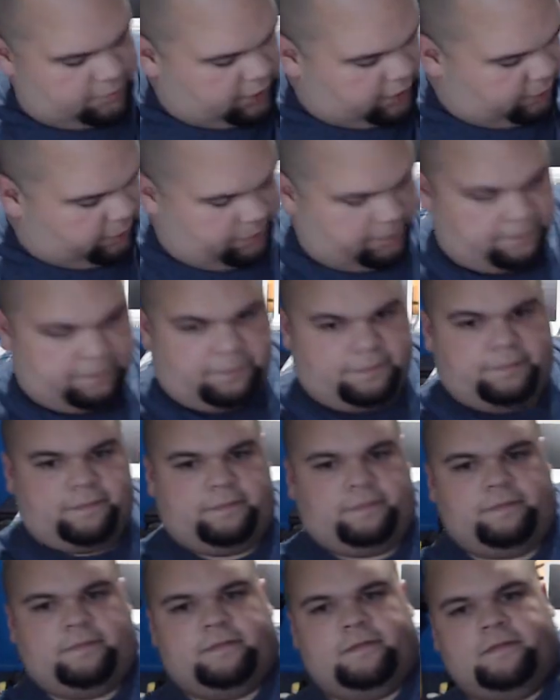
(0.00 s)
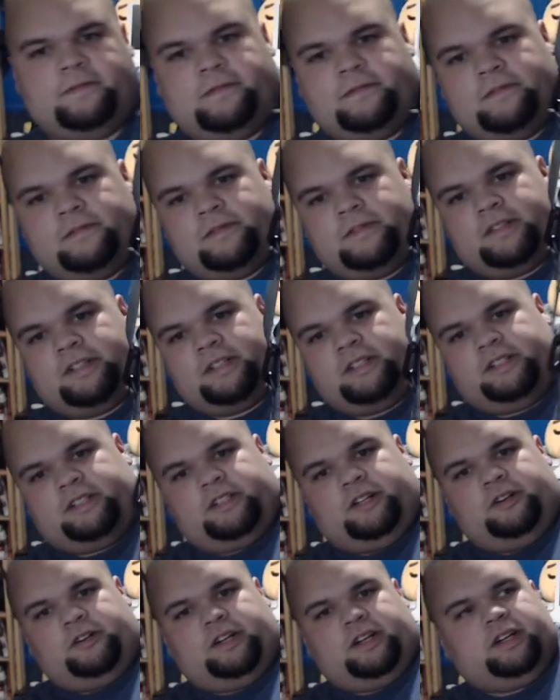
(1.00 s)
Anyway, there
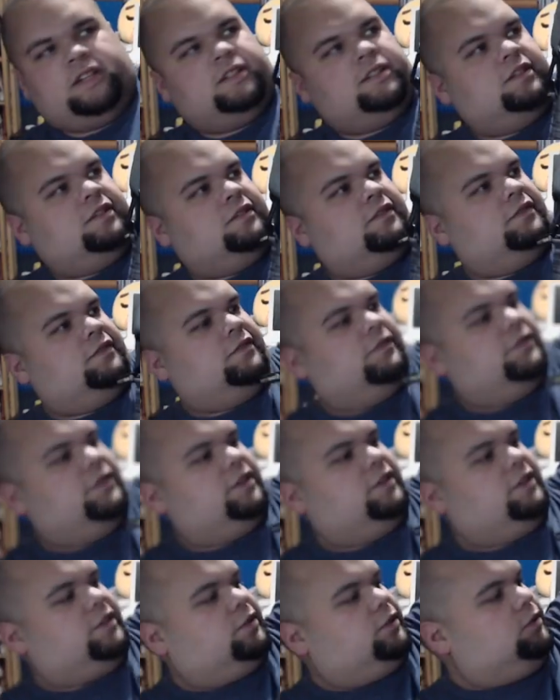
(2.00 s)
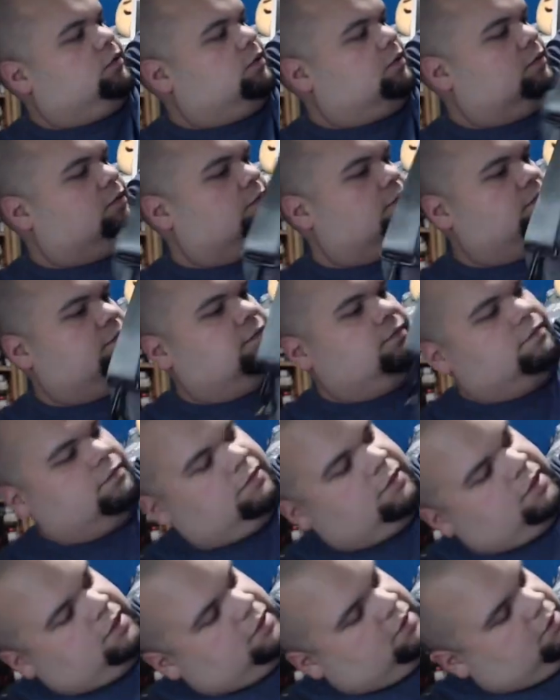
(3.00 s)
you go, guys. Very cool.
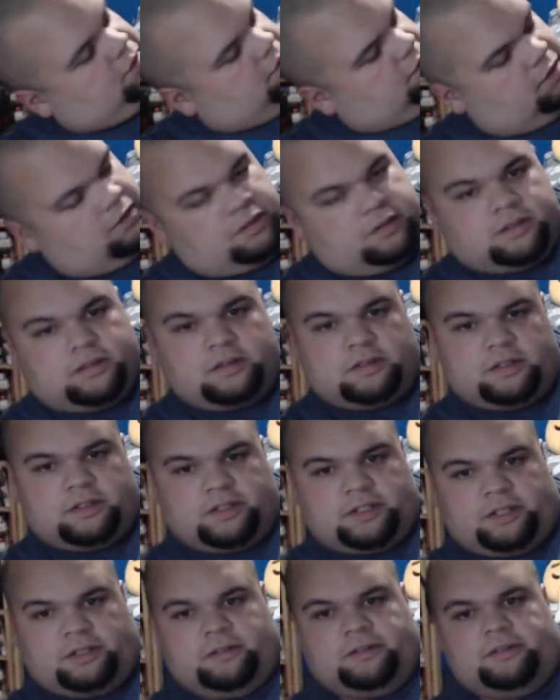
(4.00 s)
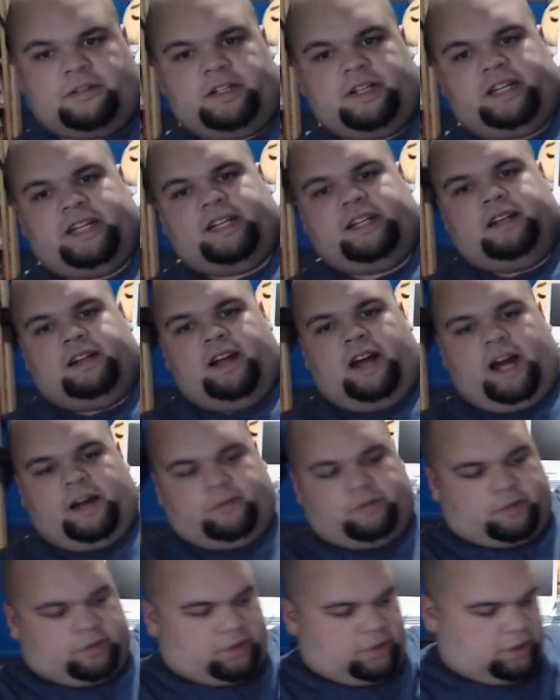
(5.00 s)
So again, I
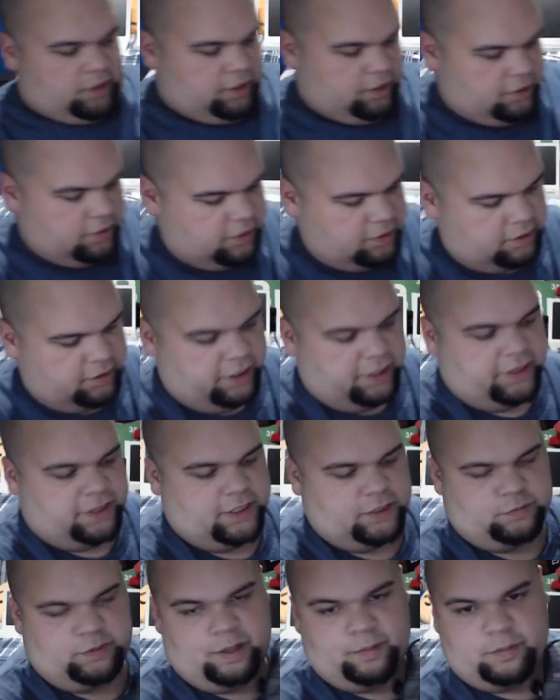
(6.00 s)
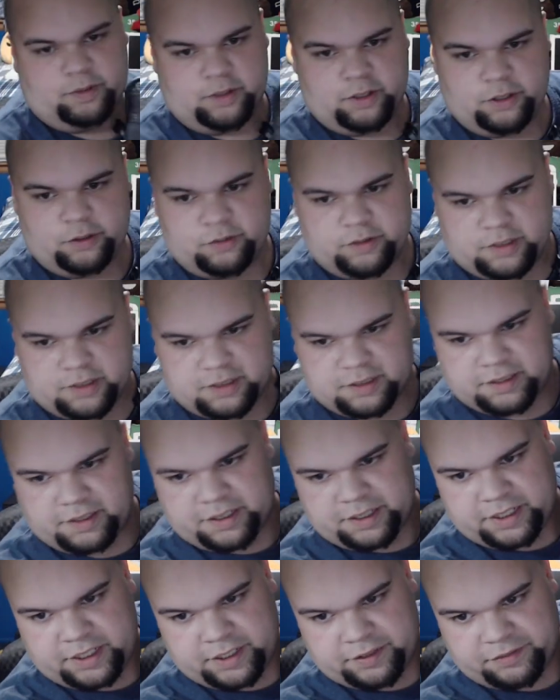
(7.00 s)
will uh, link this right below. This is the
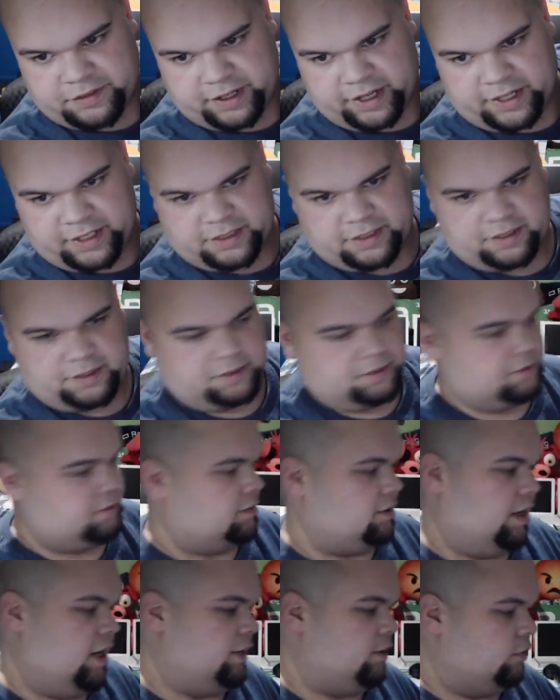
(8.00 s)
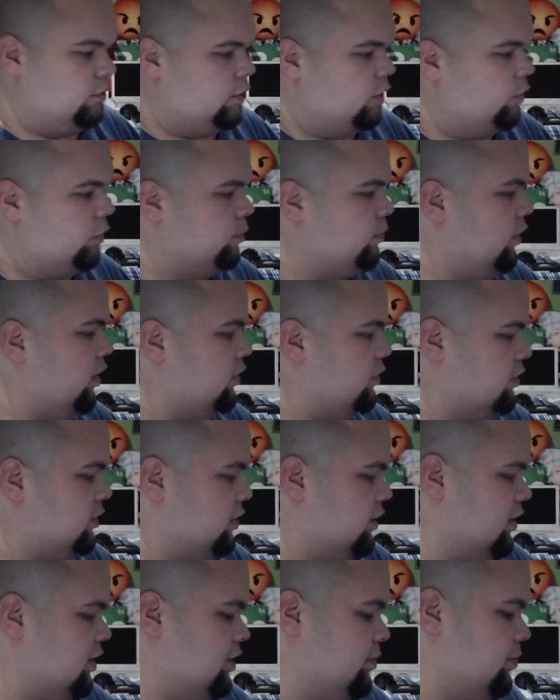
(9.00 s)
Evecase. I don't know what model it
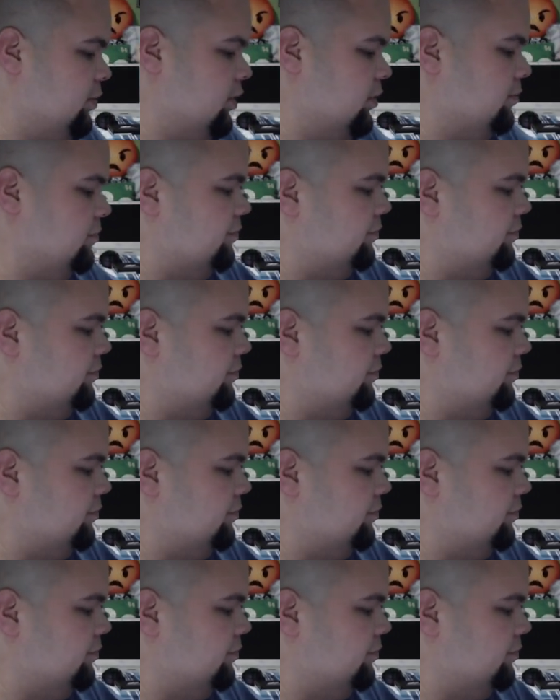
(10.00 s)
is, but